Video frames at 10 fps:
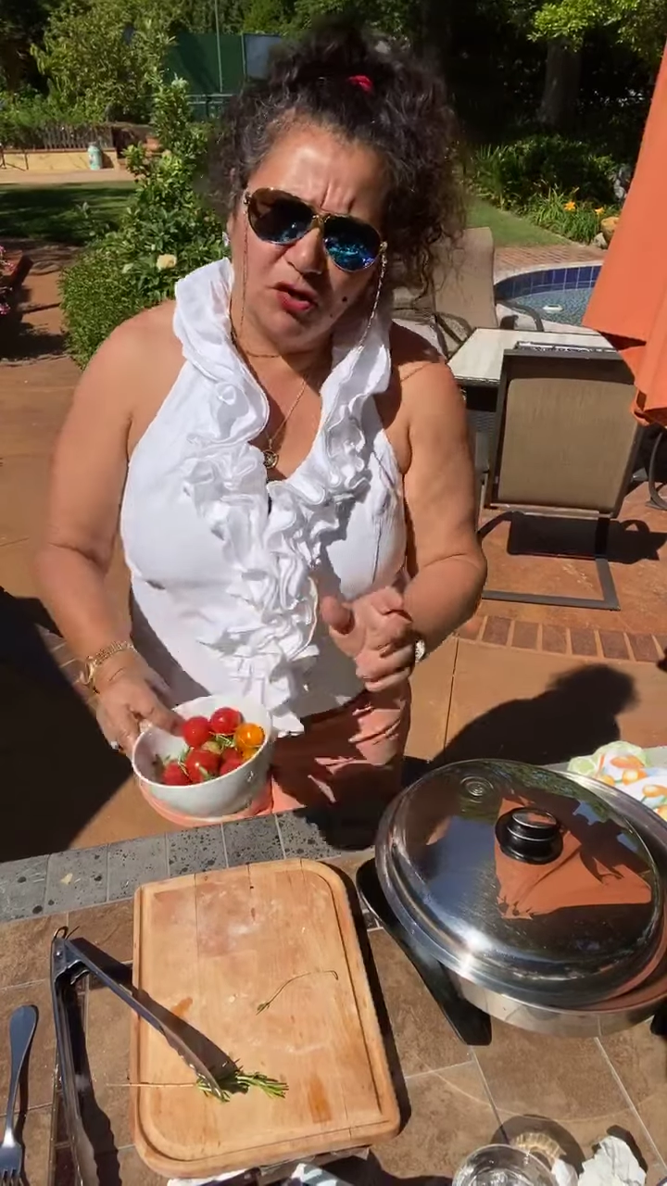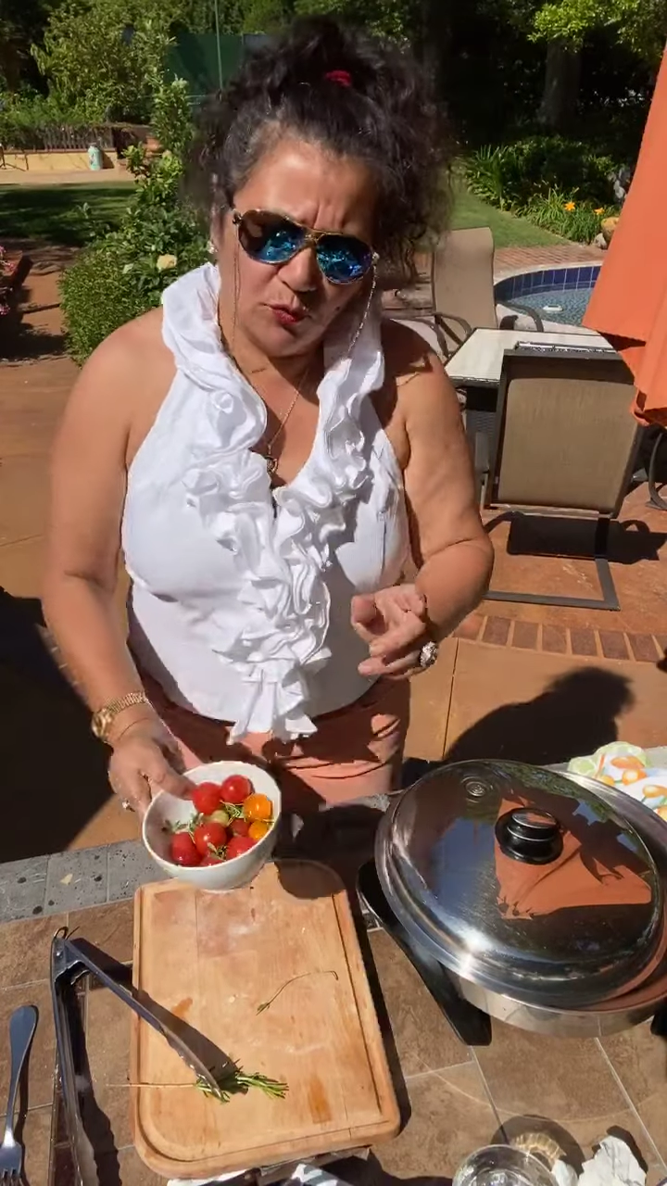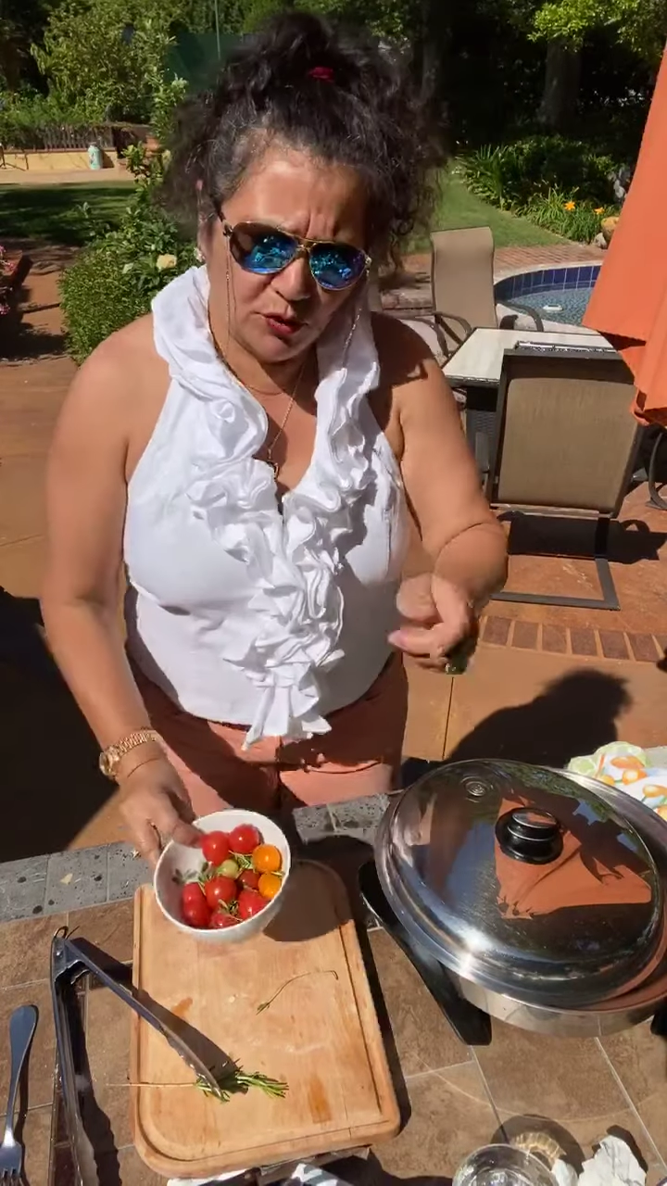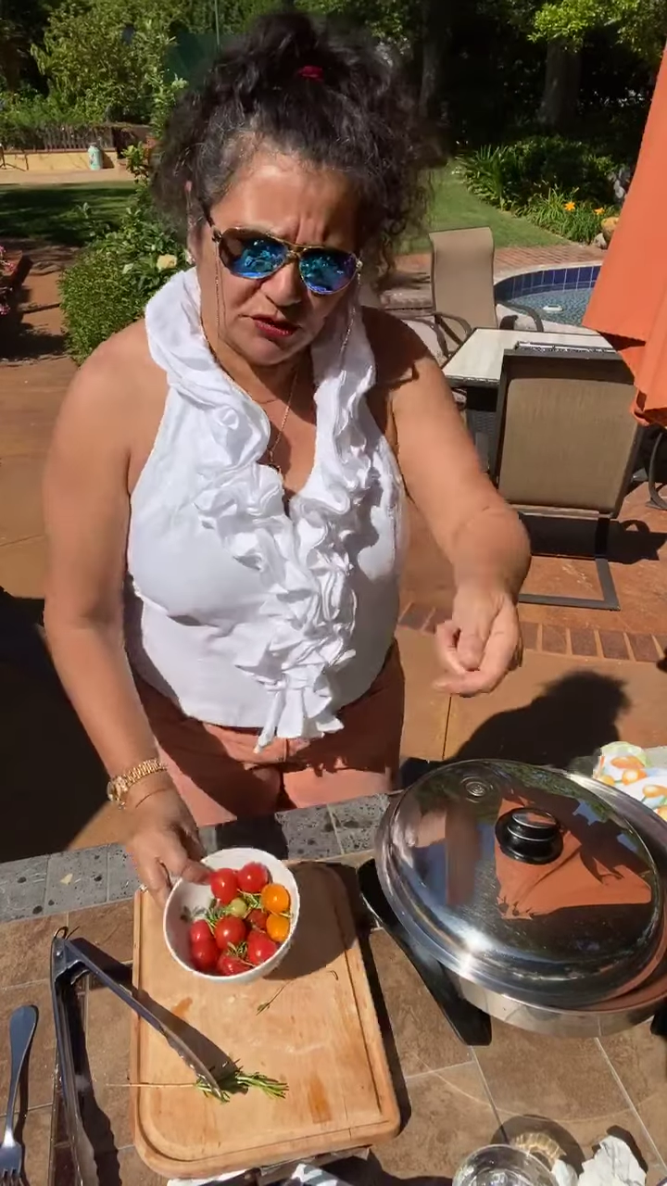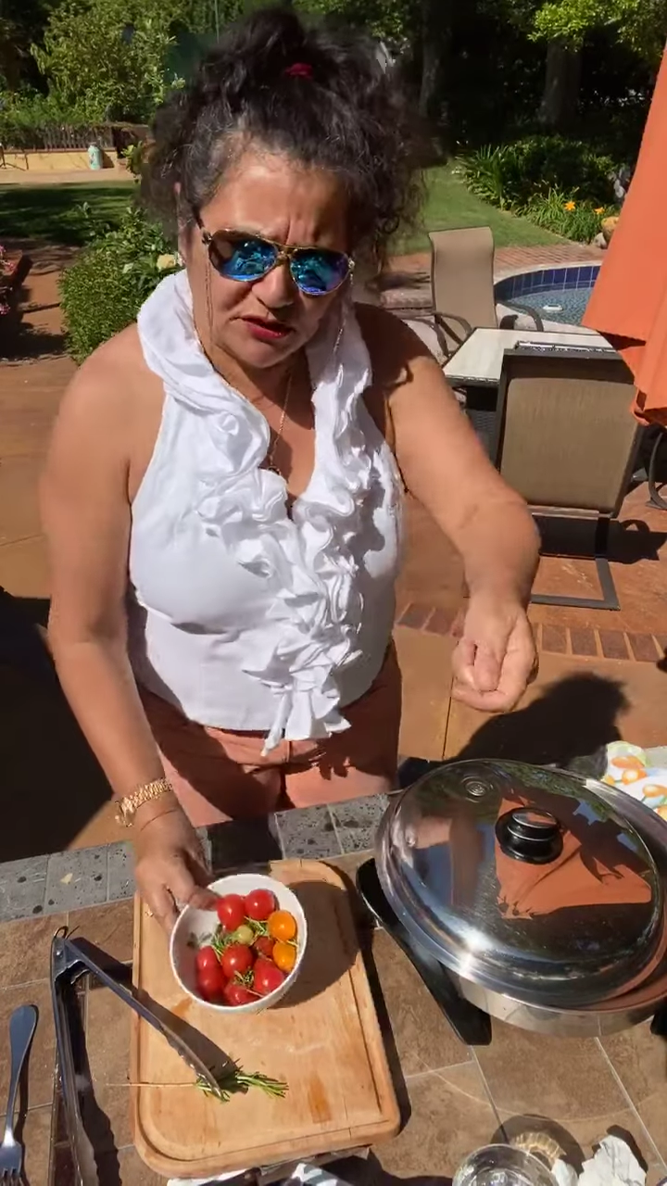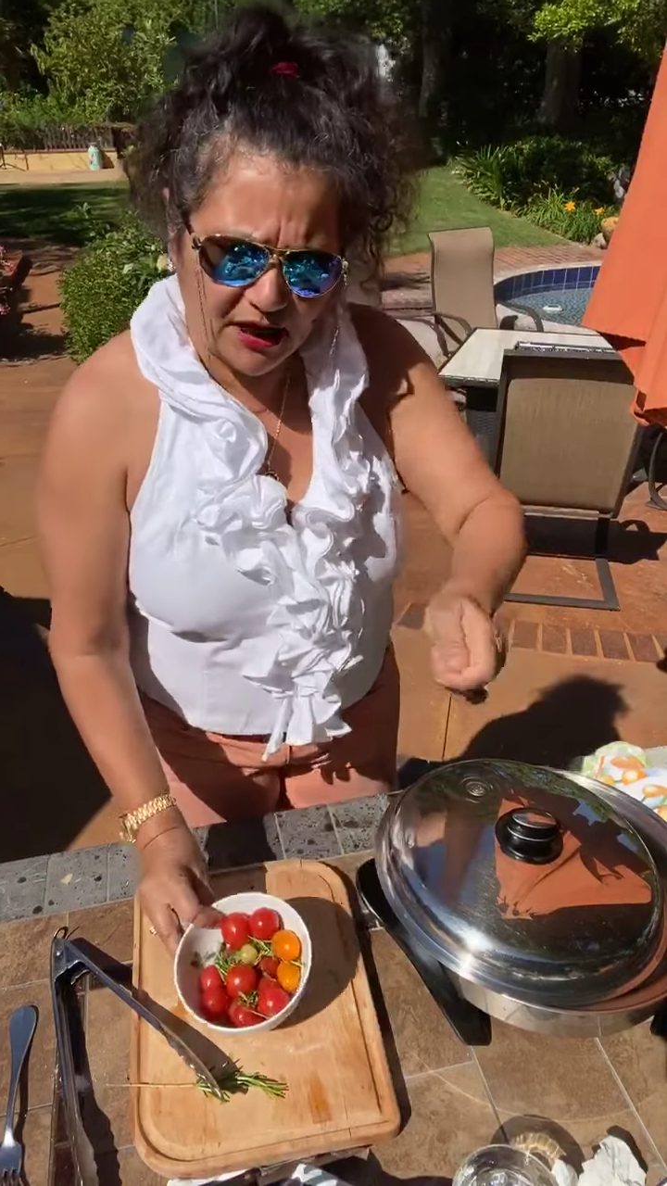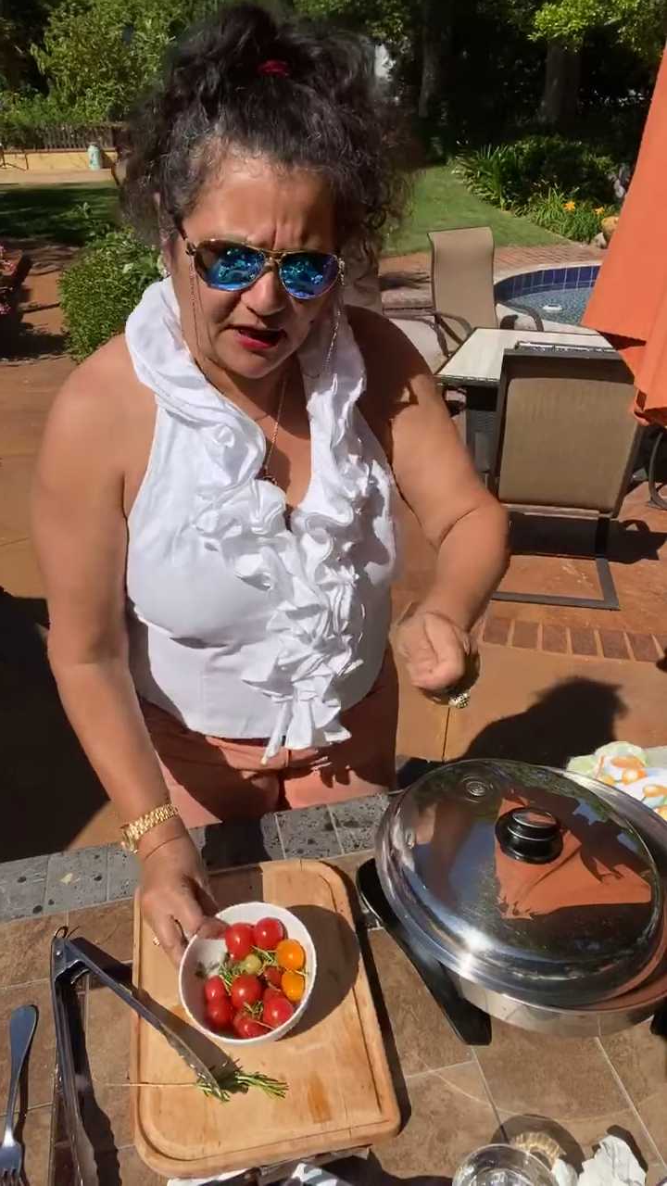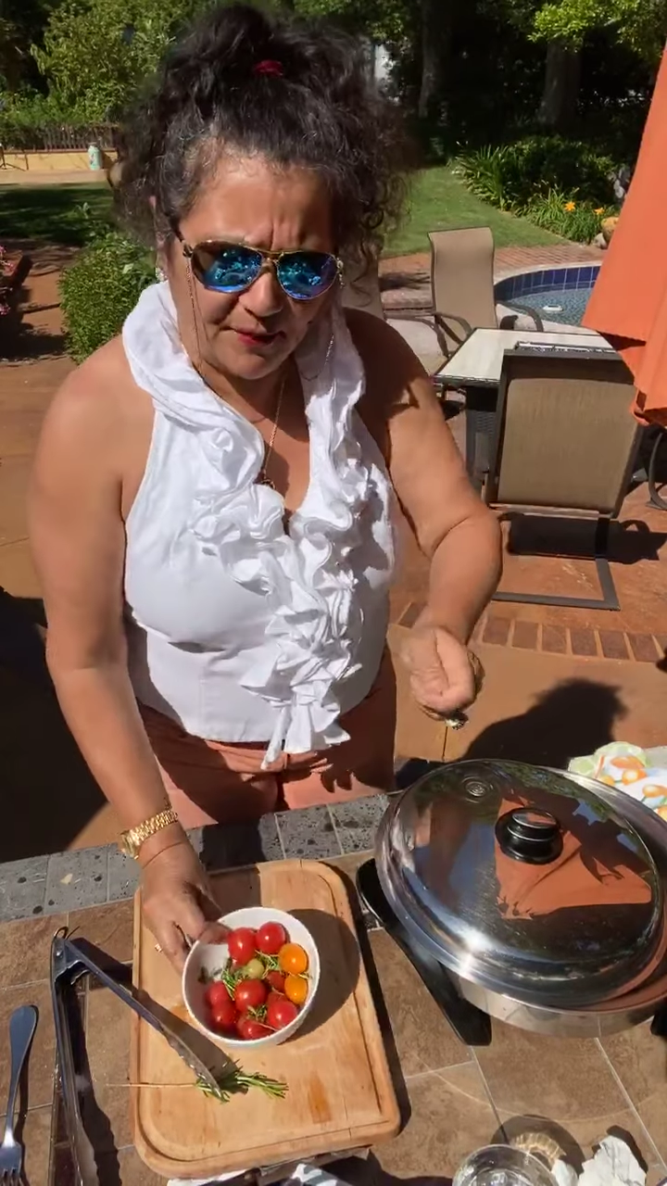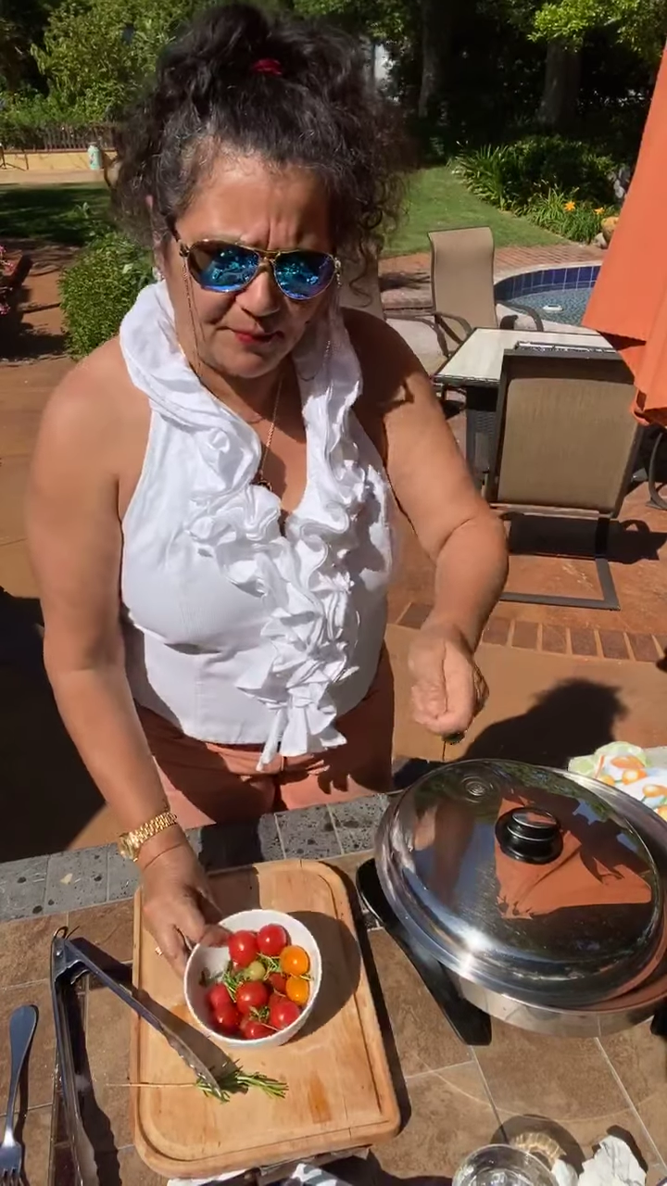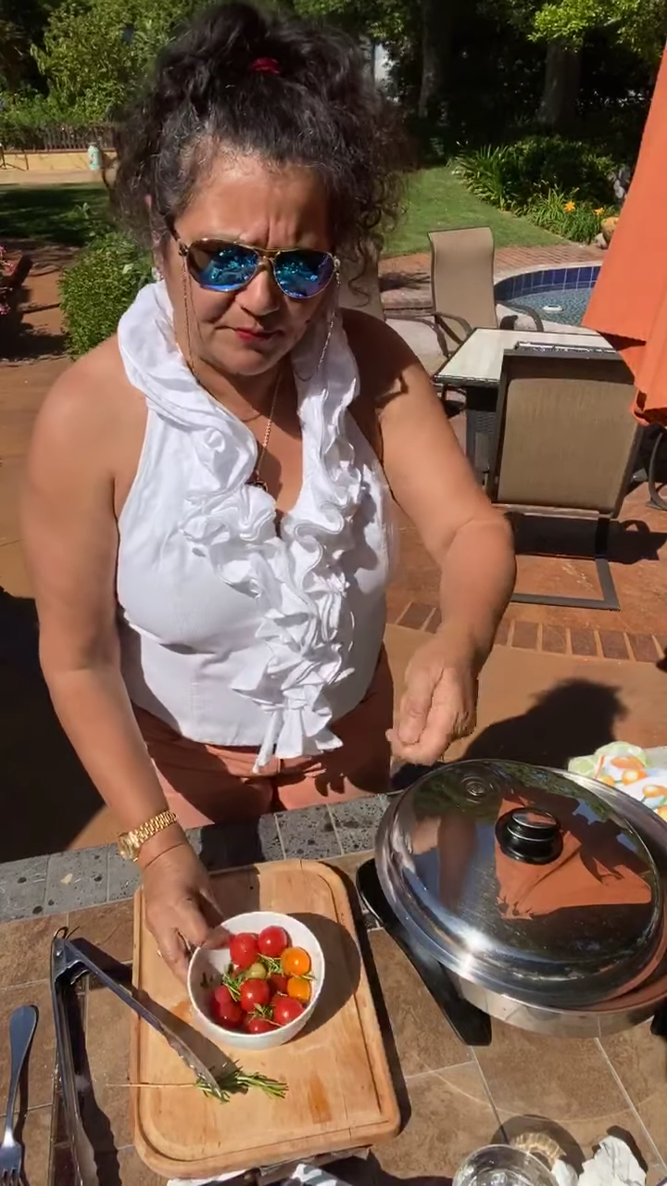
we're just kind of